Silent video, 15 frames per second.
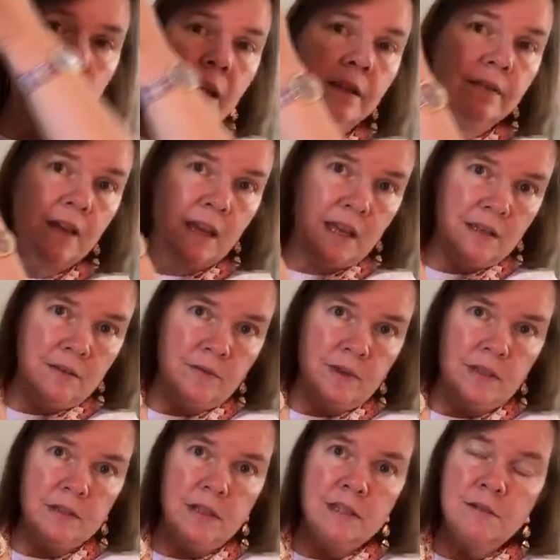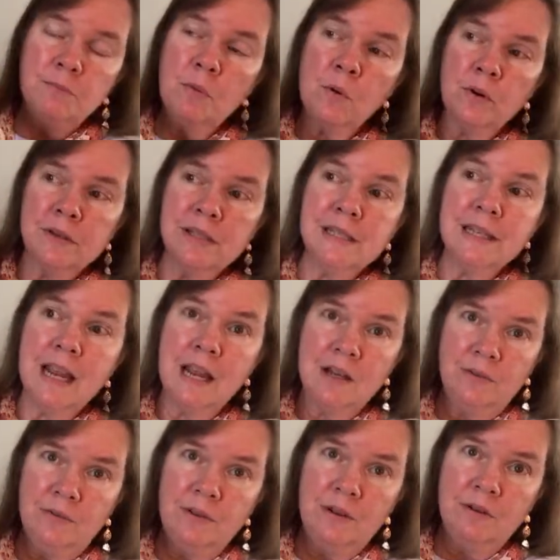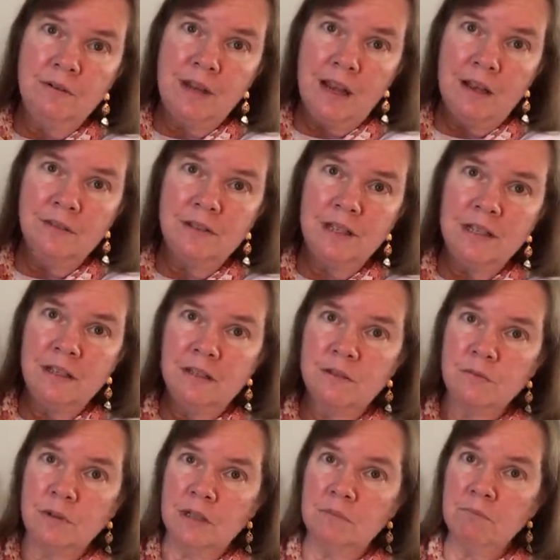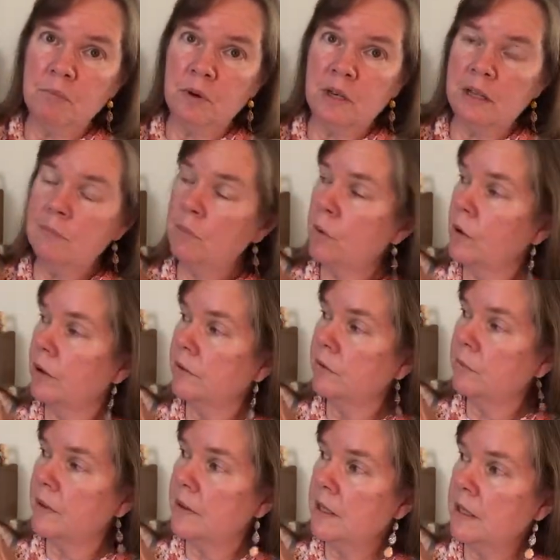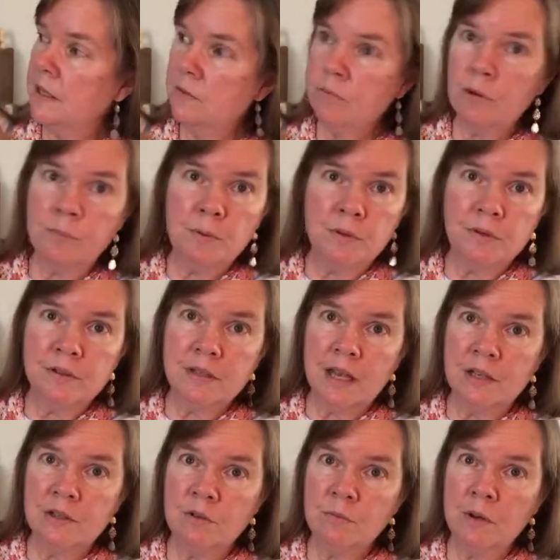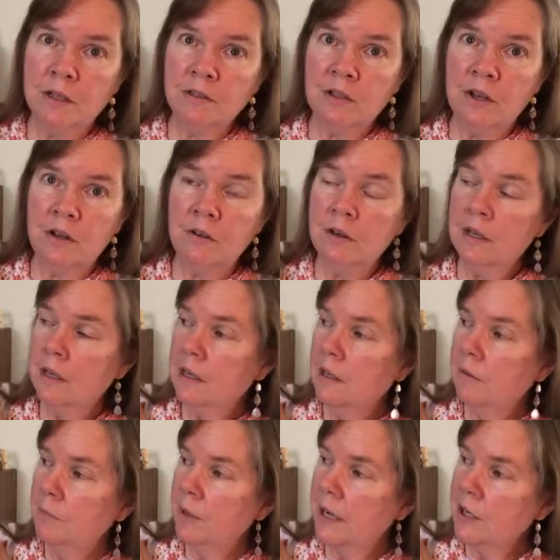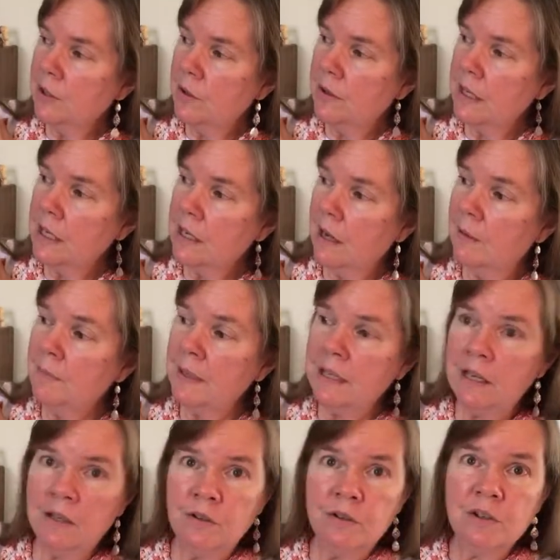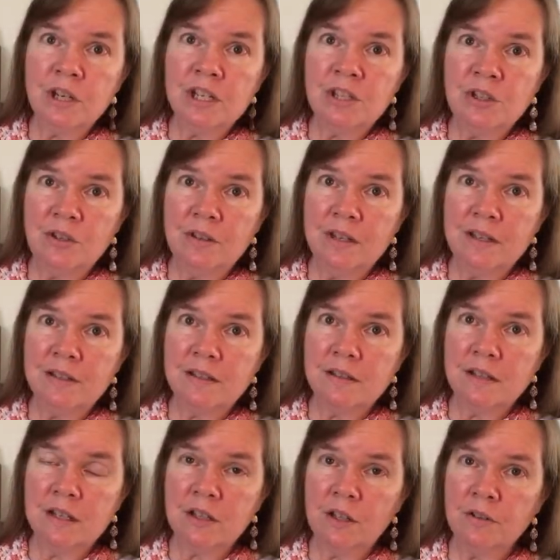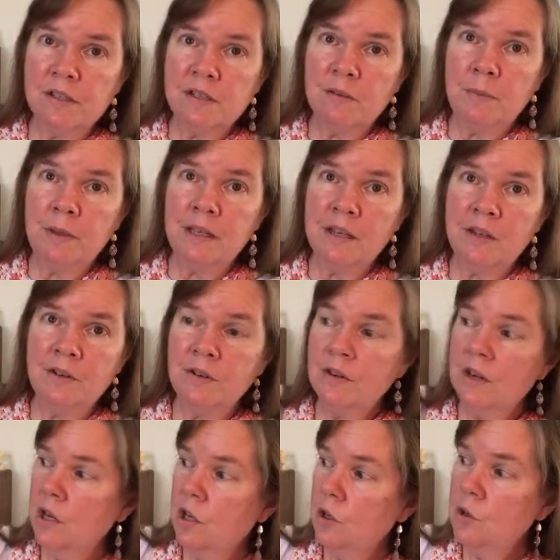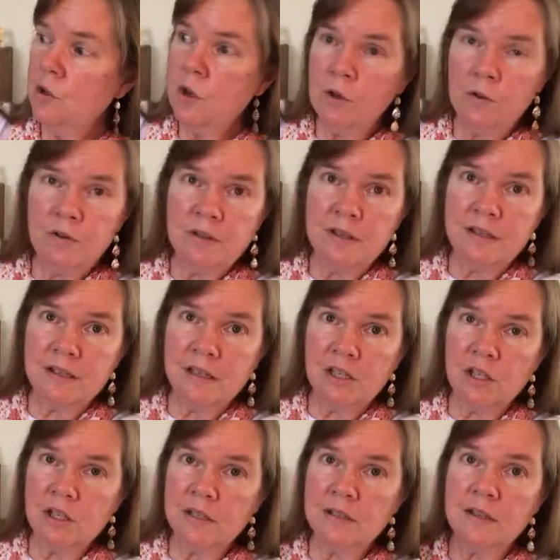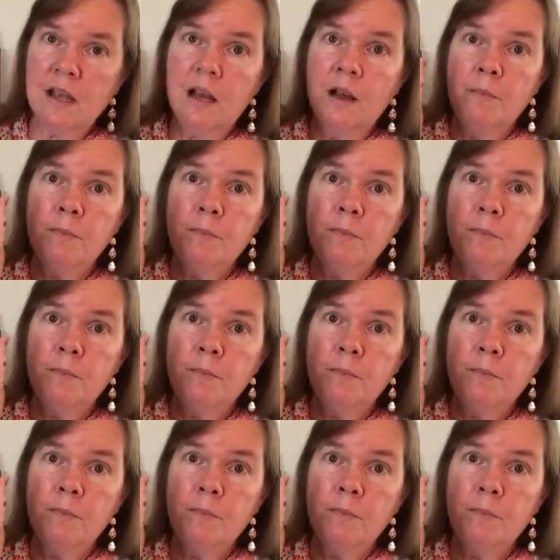get the hang of it. It's important to count, though. Counting is pretty important with these ripples, as you well know. But I do think a beginner can do this as long as the beginner knows the stitches.